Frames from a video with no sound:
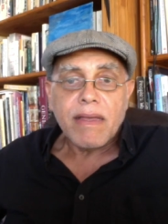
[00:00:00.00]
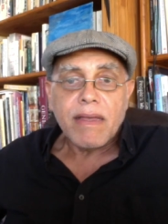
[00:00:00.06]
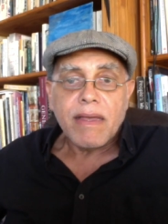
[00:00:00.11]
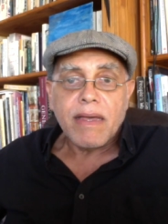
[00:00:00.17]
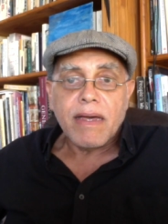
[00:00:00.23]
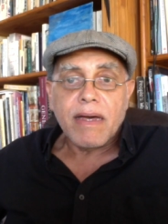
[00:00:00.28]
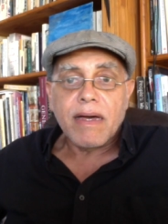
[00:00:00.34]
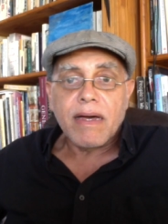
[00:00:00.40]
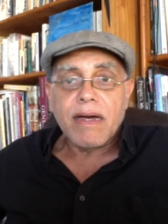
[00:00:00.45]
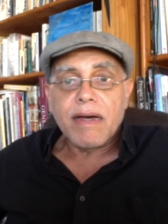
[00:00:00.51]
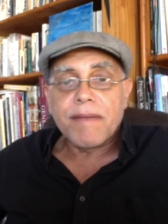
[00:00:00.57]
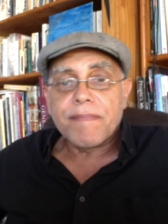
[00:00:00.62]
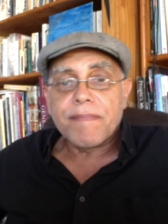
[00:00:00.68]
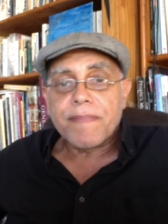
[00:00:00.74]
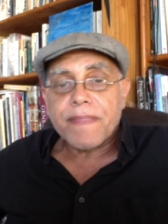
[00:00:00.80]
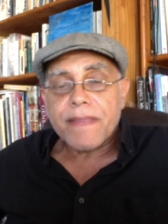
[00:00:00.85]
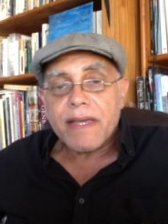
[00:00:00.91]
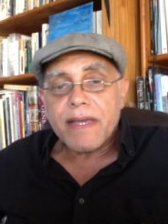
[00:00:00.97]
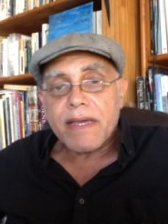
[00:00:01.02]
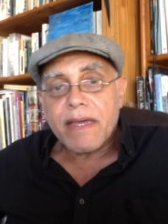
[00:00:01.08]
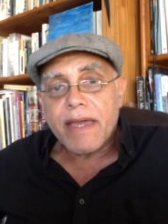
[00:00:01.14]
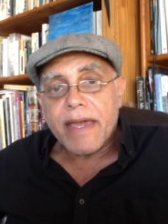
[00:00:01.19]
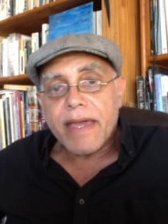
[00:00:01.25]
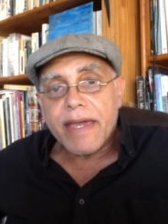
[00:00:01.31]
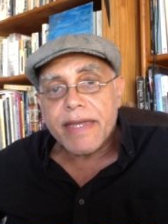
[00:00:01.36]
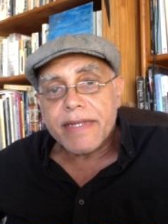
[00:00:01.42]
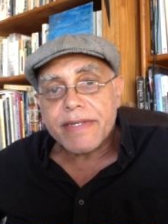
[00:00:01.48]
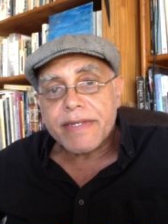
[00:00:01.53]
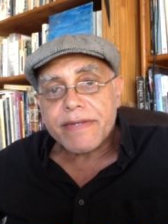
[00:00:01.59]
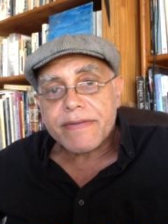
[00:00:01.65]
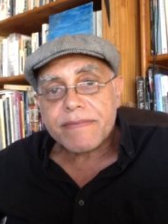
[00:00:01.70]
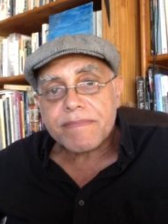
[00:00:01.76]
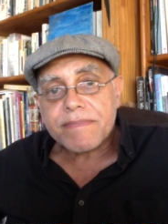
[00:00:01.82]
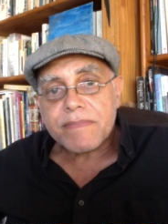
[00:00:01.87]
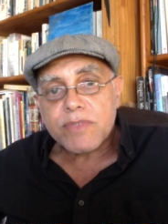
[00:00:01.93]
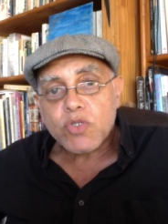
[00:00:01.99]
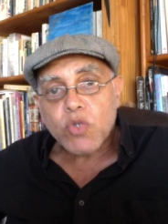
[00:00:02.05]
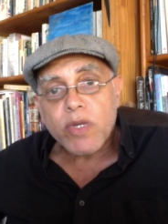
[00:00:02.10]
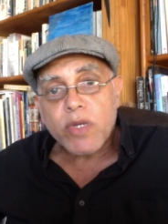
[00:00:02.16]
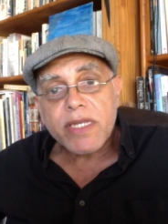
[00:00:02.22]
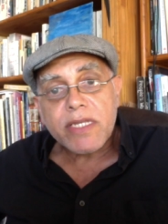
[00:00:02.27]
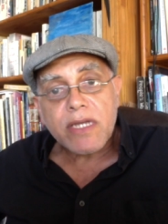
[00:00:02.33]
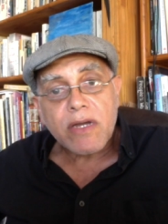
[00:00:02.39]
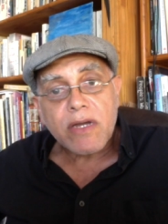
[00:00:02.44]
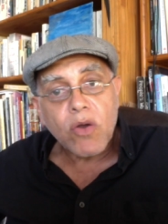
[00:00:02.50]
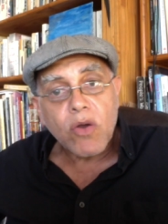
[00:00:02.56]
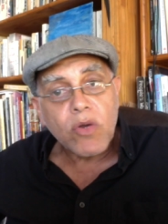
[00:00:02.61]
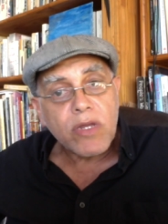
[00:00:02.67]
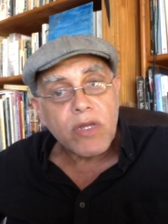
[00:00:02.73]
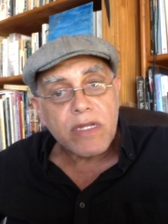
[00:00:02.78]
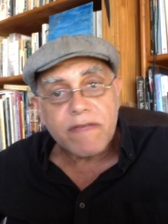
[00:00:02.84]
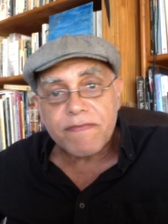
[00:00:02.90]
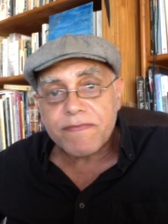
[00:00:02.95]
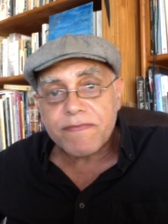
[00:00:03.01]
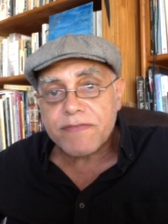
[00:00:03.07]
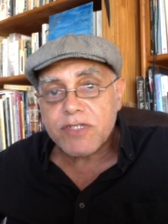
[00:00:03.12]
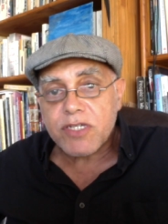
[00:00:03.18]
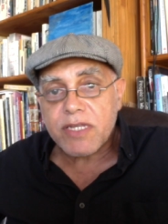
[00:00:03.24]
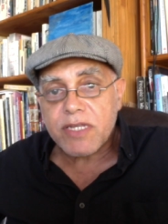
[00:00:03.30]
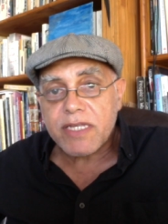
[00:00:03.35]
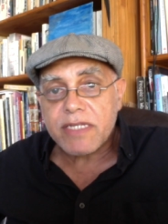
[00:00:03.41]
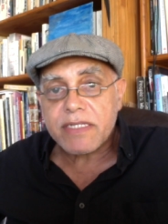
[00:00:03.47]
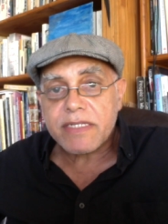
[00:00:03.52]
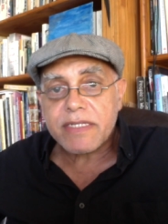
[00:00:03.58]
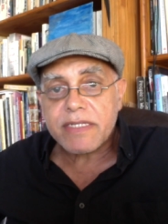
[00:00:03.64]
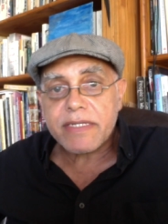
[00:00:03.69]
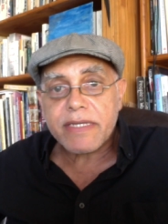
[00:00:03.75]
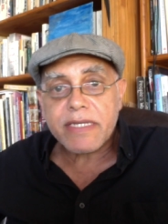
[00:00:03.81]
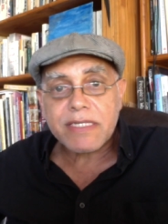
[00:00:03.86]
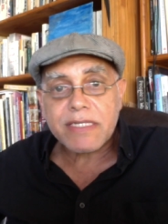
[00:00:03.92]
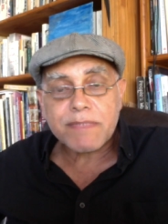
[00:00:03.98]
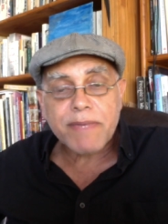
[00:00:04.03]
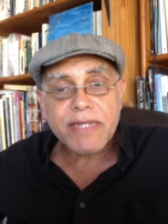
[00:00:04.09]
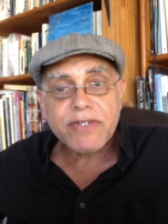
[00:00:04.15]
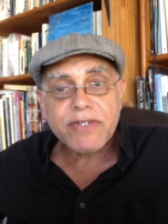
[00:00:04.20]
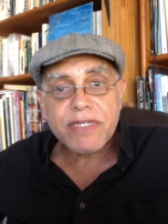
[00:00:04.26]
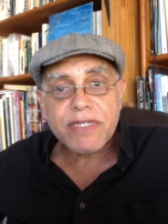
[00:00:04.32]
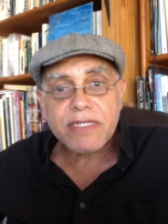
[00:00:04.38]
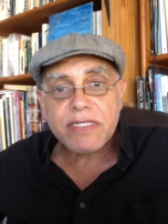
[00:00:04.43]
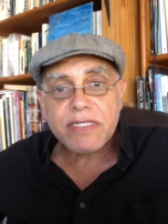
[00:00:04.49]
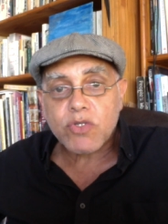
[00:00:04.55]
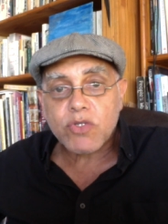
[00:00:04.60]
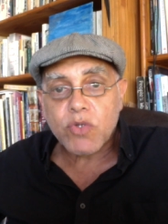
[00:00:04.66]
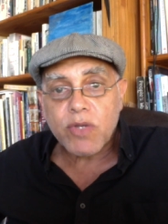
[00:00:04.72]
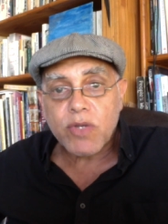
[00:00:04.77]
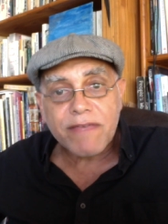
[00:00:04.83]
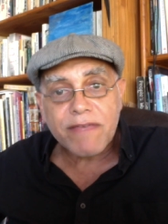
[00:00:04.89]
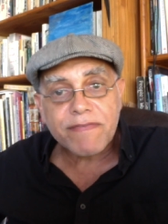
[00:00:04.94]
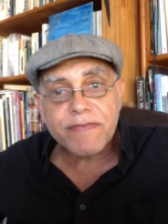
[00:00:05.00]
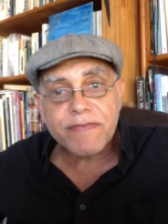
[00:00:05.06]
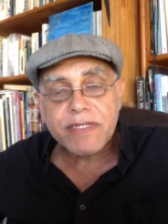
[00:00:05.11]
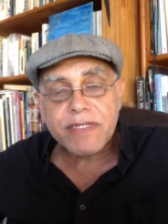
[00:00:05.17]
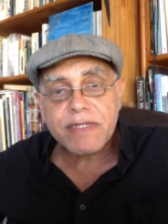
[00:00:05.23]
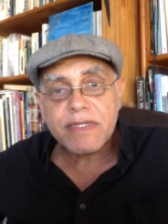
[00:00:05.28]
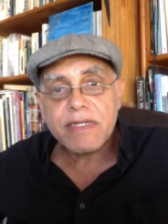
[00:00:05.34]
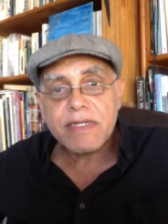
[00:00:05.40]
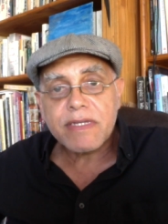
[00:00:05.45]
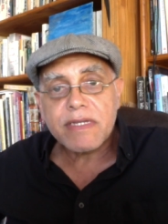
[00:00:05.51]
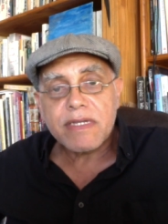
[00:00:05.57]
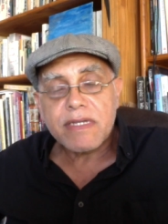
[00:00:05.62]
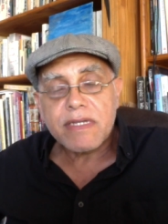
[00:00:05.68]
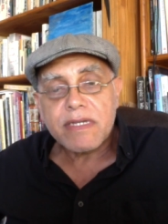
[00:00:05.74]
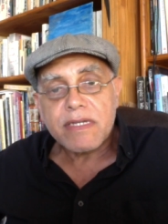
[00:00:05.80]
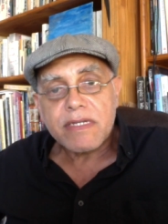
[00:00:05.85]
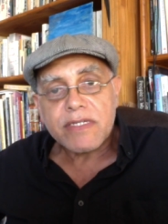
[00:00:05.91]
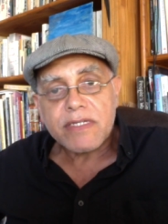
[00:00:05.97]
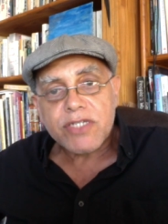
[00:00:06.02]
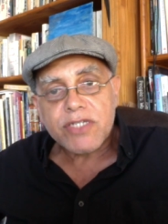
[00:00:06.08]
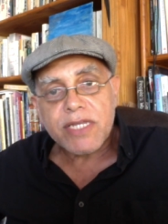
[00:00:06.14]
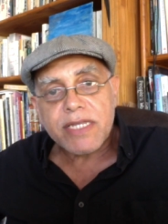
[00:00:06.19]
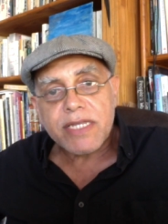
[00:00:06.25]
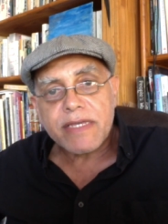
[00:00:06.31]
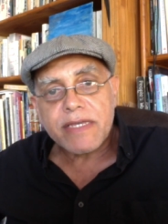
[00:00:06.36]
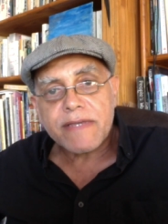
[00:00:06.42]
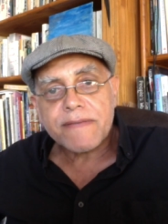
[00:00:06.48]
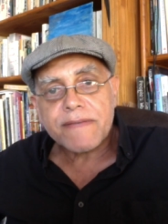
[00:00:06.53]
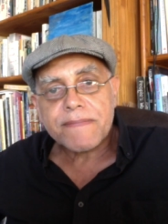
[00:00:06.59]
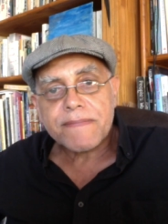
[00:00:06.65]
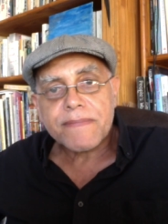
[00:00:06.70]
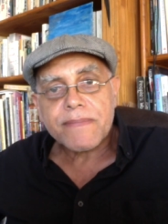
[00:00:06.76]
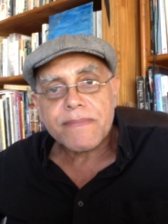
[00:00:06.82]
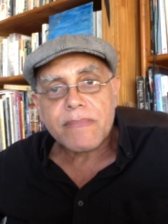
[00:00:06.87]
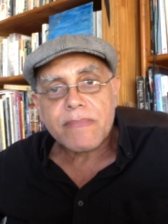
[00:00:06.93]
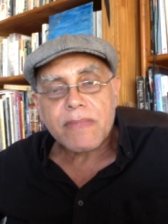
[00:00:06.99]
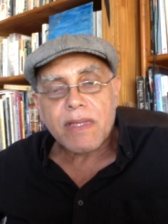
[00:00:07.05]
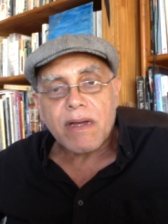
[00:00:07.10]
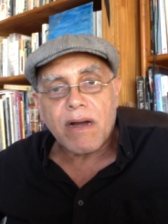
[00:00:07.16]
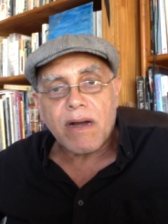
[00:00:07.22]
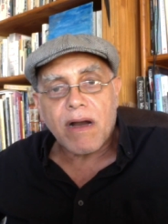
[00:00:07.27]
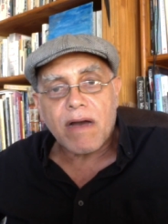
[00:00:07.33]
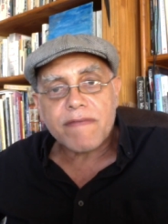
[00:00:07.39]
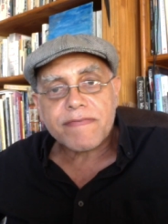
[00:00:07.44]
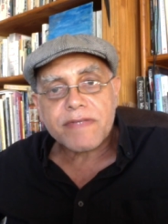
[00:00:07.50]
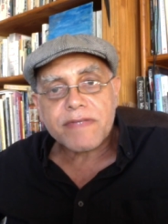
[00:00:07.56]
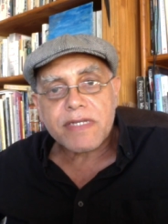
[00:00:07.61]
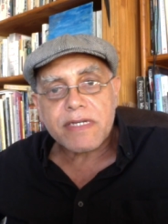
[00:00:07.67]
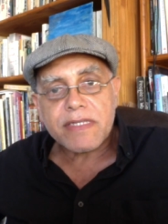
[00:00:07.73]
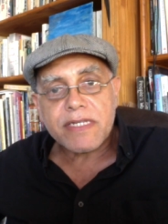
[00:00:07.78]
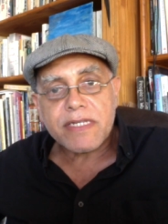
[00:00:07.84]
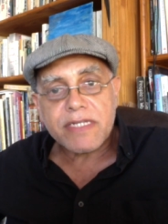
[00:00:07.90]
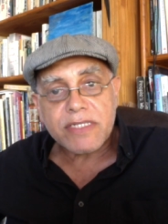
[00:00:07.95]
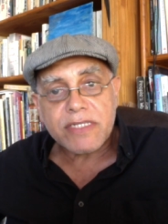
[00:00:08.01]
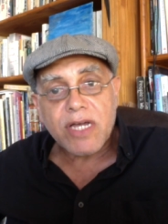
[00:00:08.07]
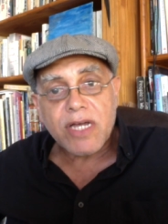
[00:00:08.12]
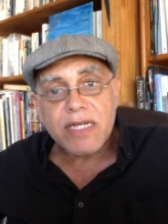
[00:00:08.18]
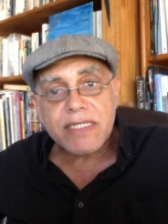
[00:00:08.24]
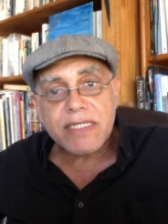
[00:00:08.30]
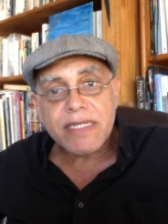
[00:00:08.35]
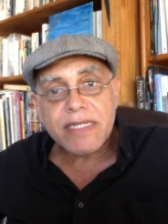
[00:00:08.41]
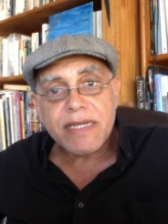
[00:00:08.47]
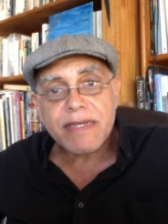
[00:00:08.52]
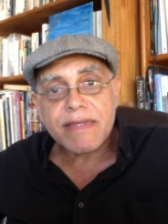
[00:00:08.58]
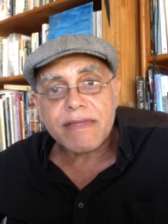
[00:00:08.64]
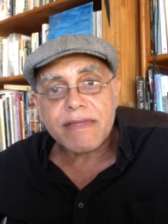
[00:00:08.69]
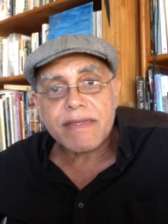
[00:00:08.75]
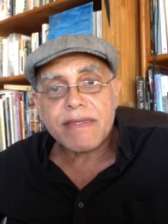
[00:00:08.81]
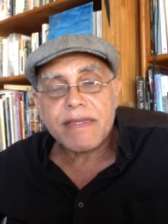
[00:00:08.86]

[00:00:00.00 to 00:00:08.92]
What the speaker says: and joined a whole lot of Chilean expatriates who left Chile after the disaster